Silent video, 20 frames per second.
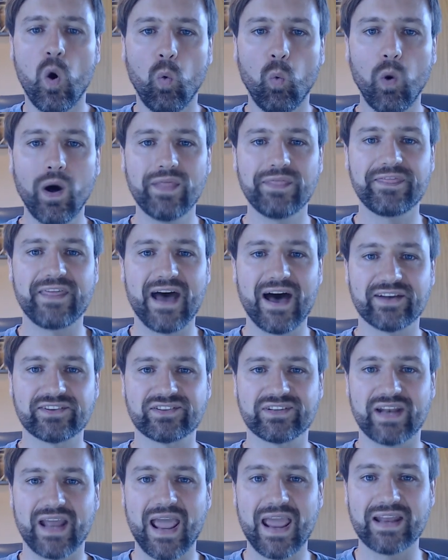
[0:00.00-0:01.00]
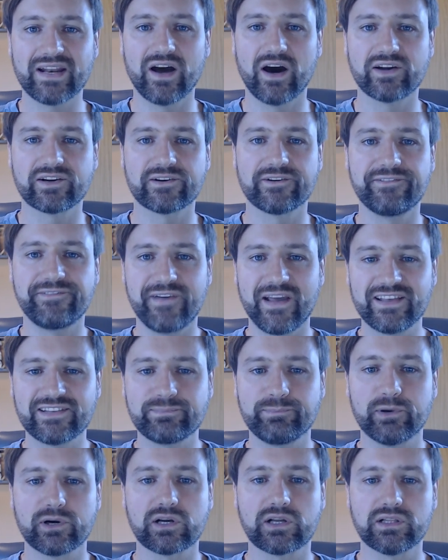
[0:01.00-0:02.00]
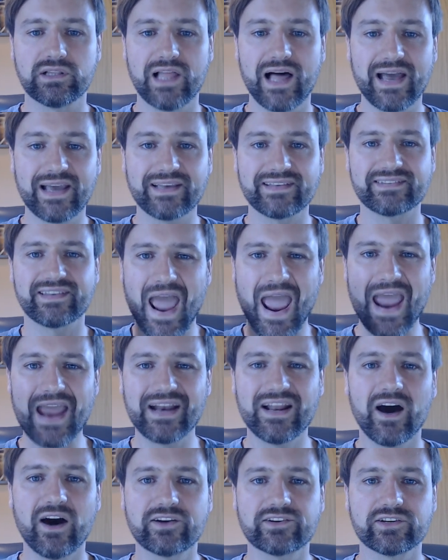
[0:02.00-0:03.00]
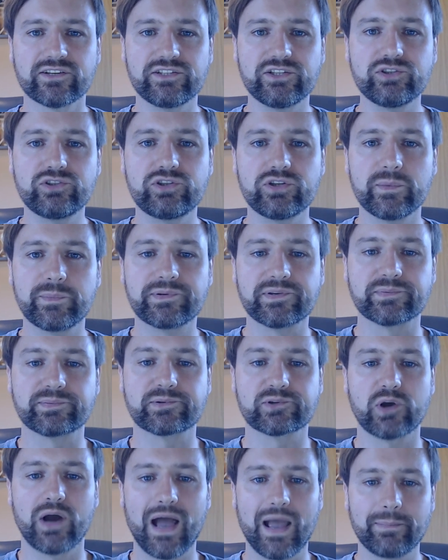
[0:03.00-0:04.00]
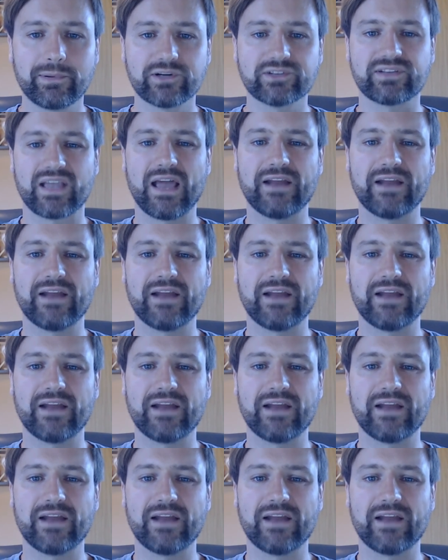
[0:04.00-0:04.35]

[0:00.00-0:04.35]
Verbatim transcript: one thousand eight hundred Facebook likes, eight hundred YouTube subscribers,